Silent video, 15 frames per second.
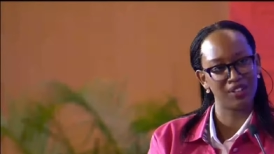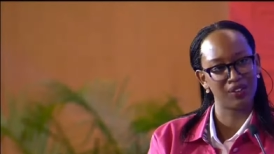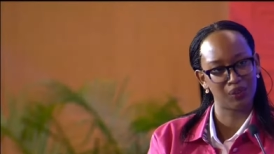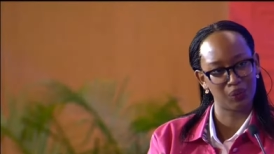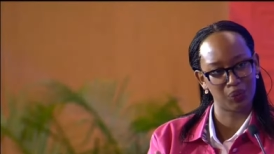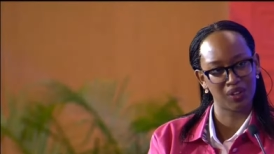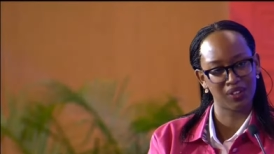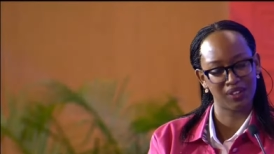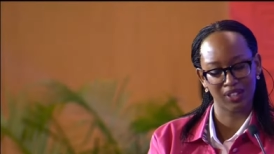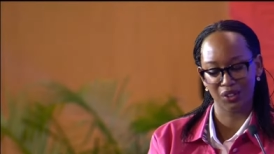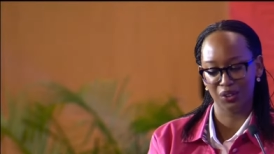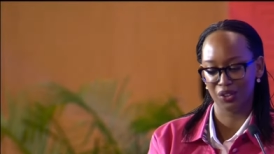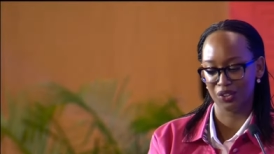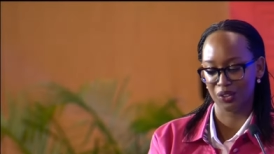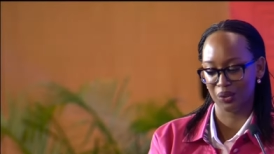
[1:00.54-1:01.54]
the work that you're
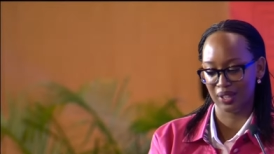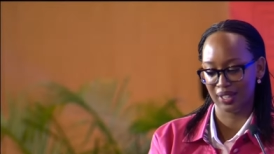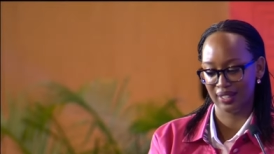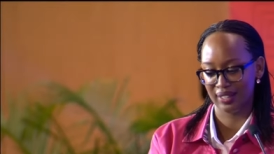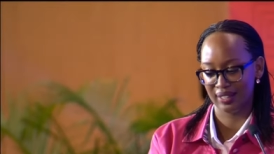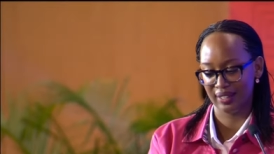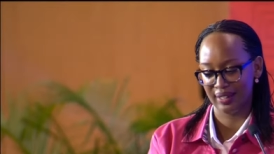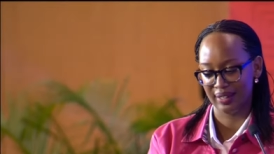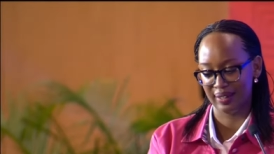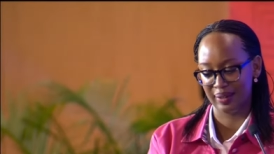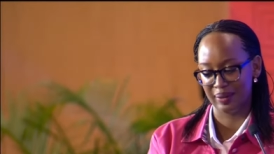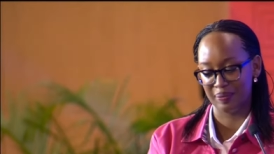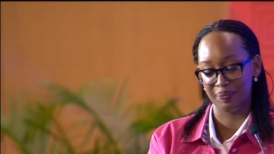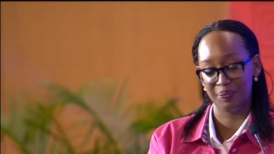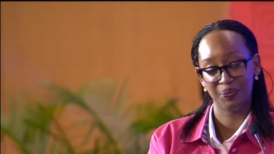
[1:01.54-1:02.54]
doing
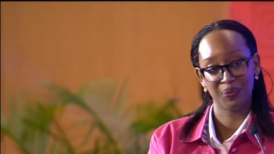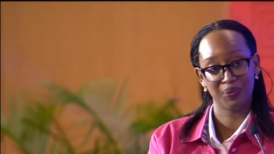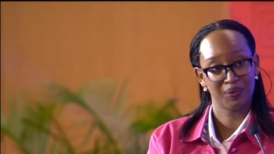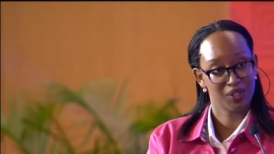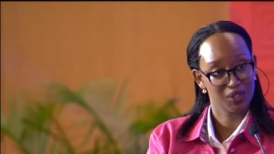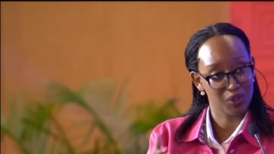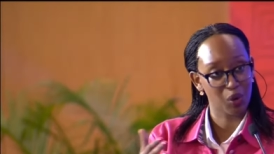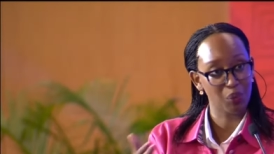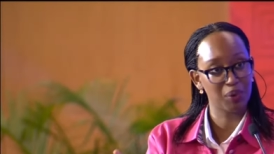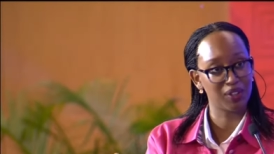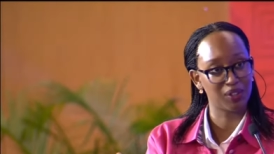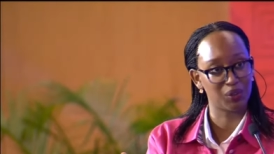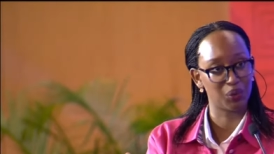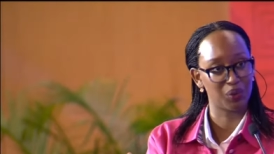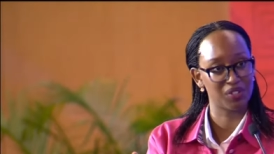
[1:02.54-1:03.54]
um, to open the
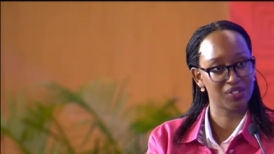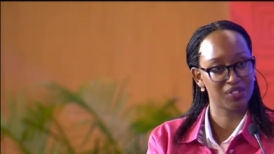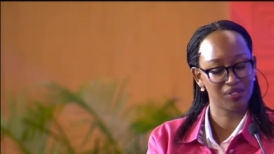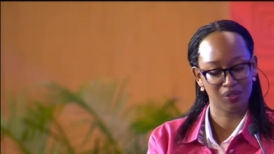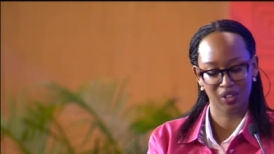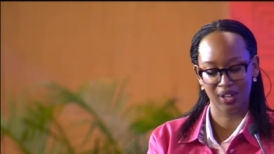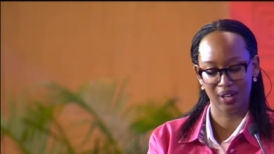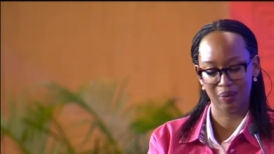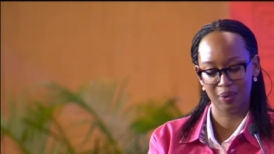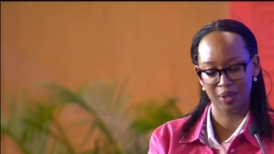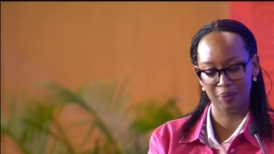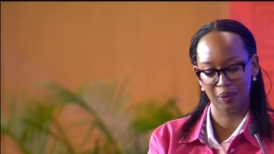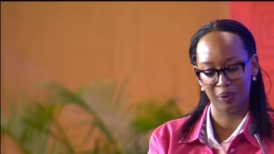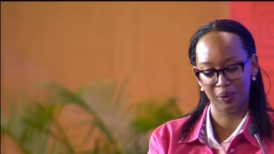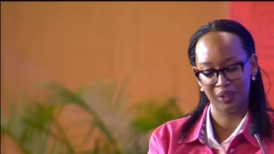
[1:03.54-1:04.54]
doors for young
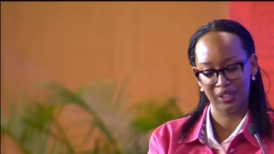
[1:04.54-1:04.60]
people.